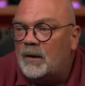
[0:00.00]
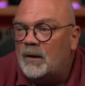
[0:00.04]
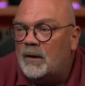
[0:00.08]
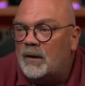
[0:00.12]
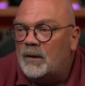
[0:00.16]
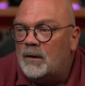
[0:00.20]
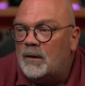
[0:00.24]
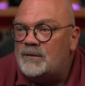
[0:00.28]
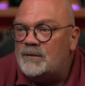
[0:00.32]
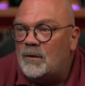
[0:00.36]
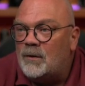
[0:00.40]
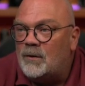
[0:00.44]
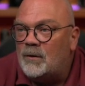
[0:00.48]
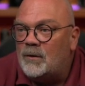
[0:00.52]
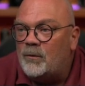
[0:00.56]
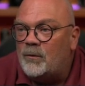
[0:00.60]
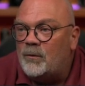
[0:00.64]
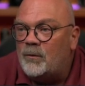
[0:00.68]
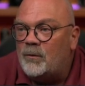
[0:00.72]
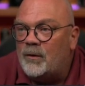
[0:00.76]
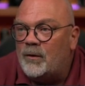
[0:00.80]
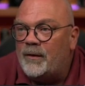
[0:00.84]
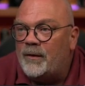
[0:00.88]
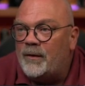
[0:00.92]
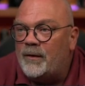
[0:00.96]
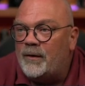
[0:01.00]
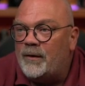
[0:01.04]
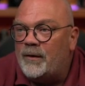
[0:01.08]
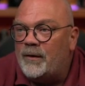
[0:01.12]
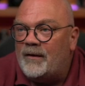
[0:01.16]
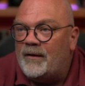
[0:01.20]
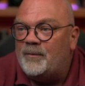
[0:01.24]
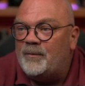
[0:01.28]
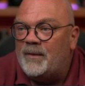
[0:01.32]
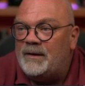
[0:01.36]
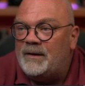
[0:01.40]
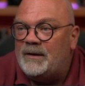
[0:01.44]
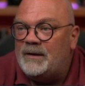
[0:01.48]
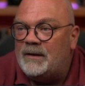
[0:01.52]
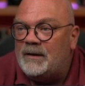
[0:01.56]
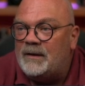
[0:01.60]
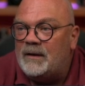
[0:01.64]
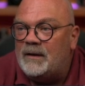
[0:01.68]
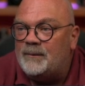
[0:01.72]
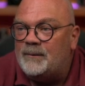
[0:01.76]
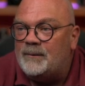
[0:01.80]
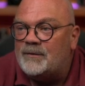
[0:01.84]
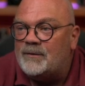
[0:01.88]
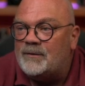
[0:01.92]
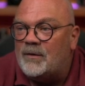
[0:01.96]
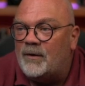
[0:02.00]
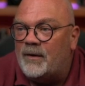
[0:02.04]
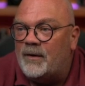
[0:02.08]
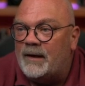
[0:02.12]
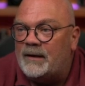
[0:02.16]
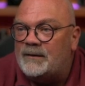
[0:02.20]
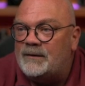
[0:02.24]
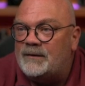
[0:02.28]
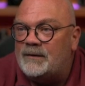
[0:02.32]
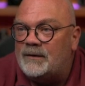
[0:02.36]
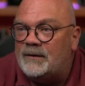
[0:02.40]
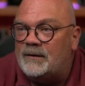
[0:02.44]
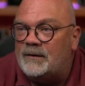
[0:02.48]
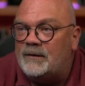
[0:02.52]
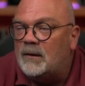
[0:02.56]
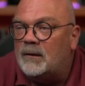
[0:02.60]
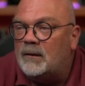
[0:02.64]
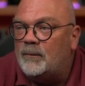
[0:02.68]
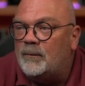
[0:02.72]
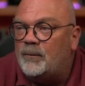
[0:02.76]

So we already have many clips corrected.